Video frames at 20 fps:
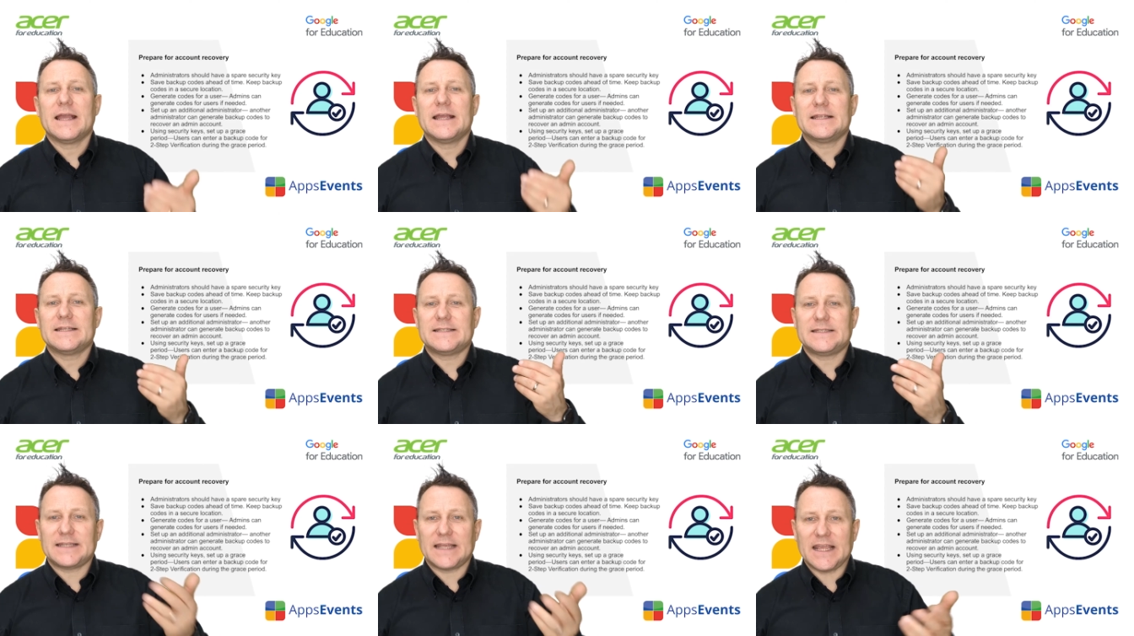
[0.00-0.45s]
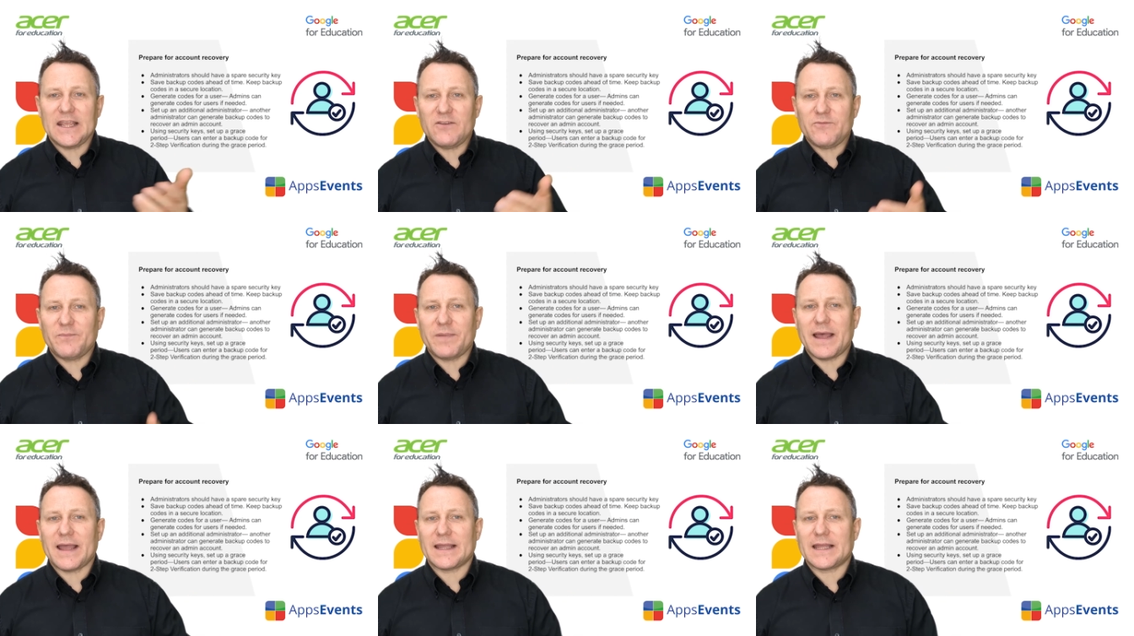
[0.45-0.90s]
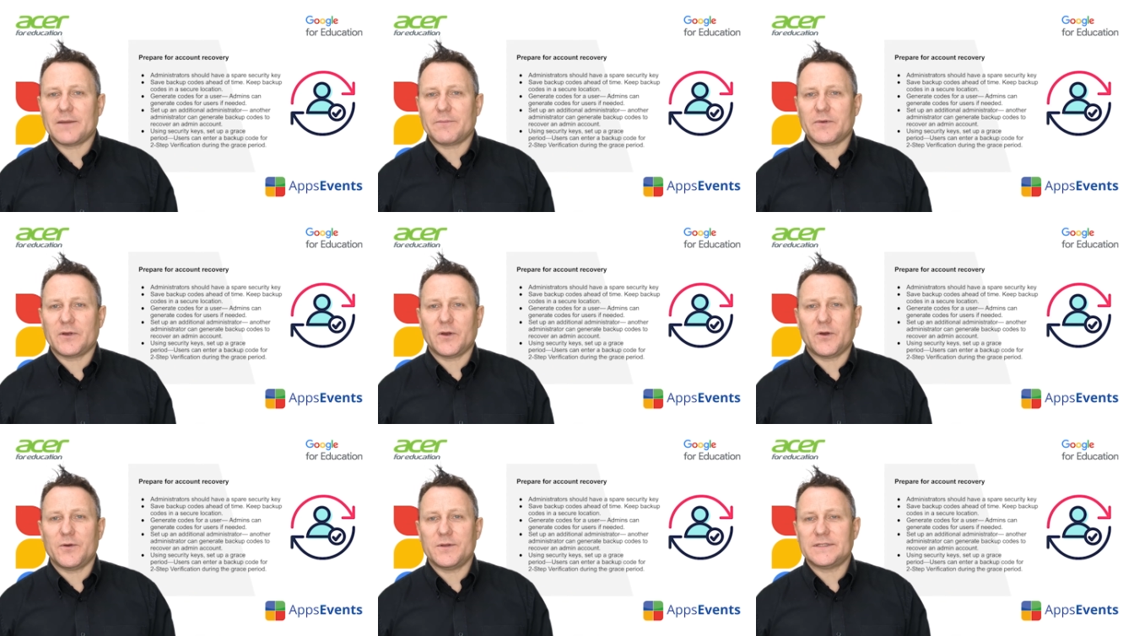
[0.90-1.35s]
Save
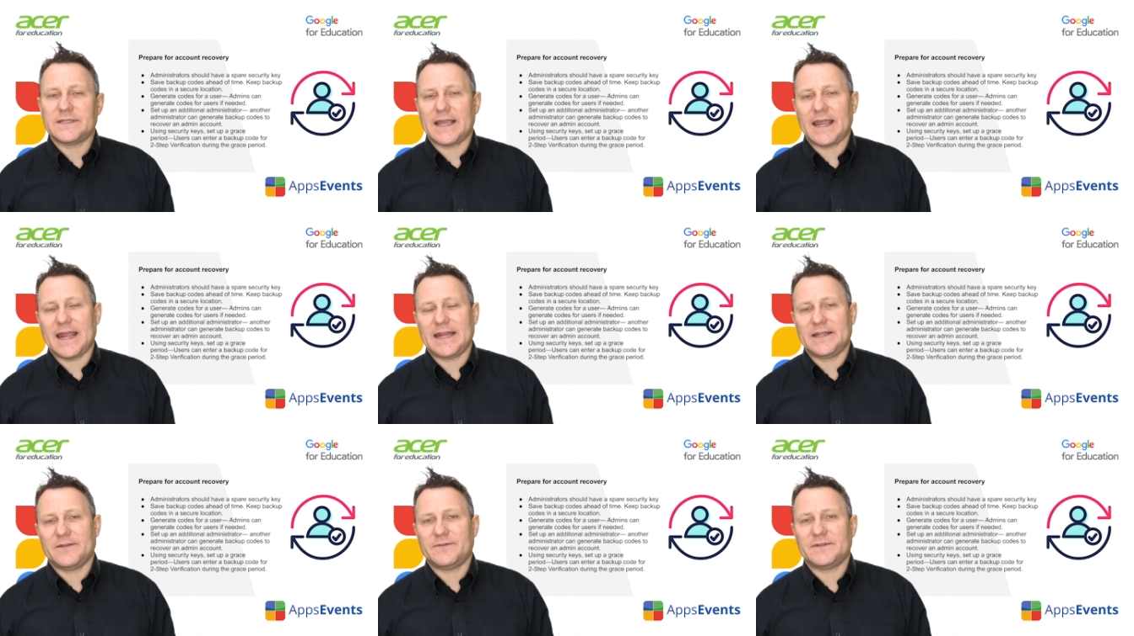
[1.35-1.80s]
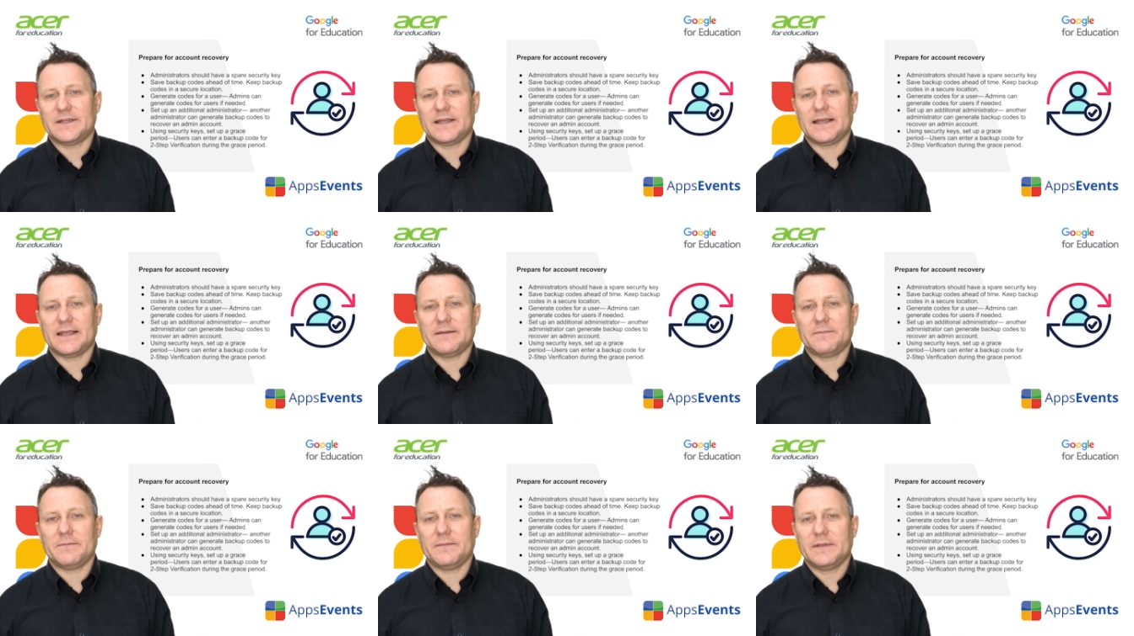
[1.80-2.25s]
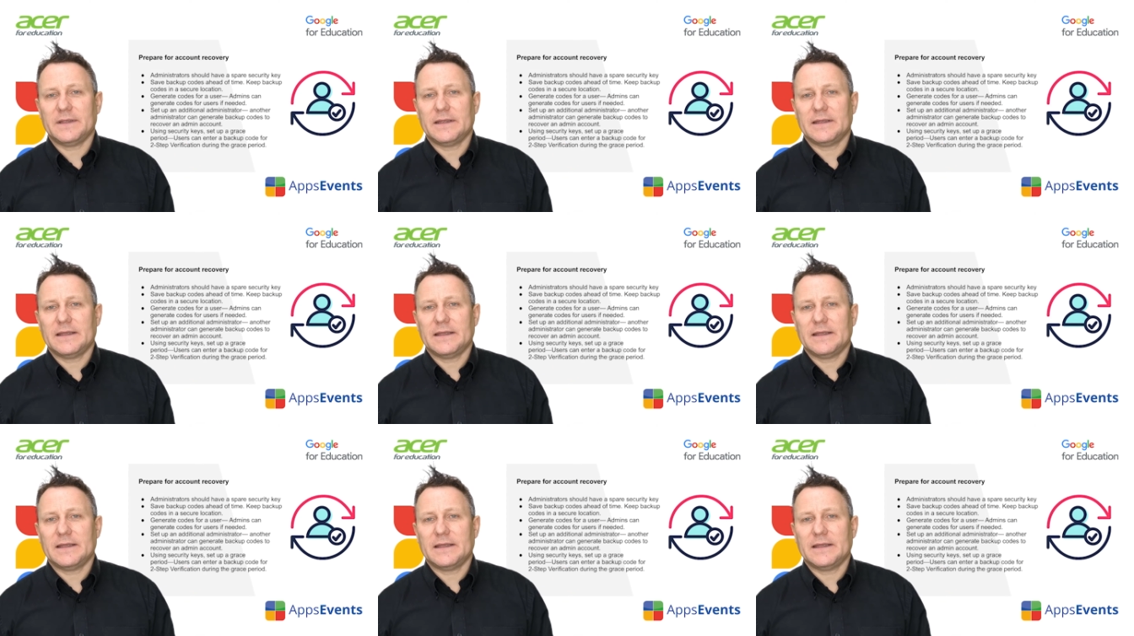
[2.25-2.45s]
backup codes ahead of time.